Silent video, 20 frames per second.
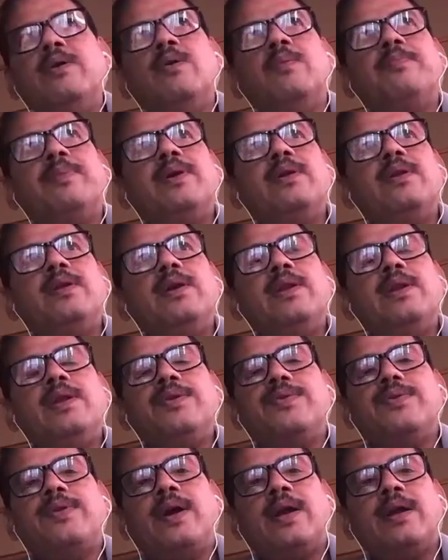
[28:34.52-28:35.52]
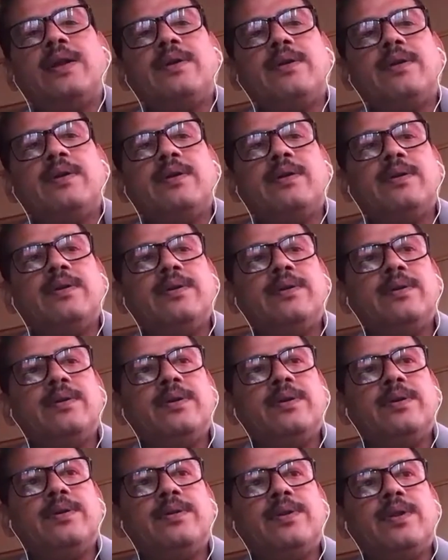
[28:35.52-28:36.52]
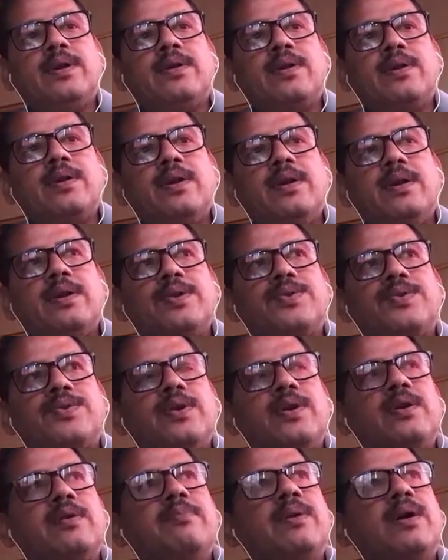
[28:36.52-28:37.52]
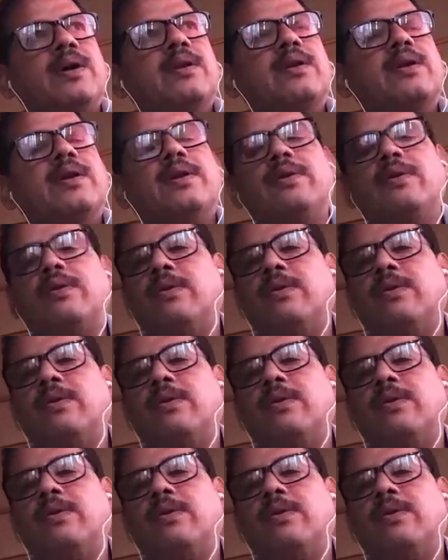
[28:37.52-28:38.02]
opinion is that the real estate market